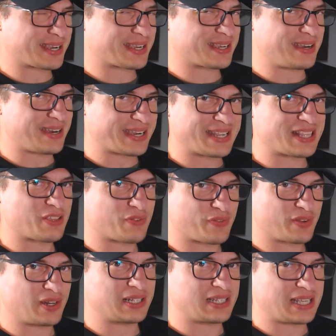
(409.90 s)
I get the
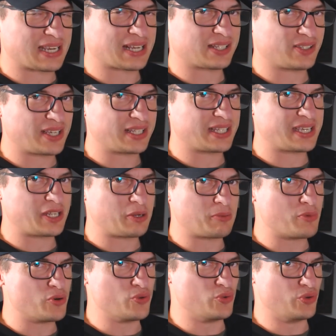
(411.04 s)
feeling they're clearly in a
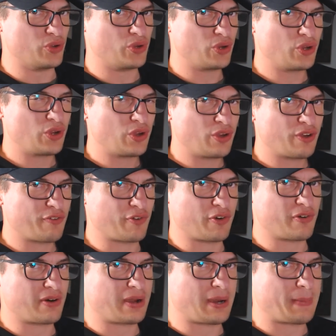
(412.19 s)
mood
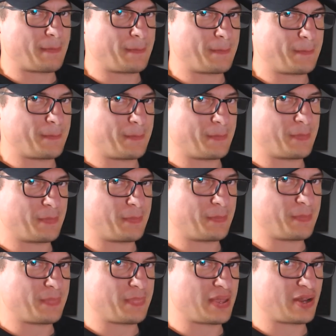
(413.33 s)
for um,
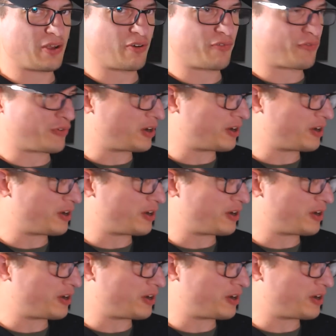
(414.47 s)
you know for a,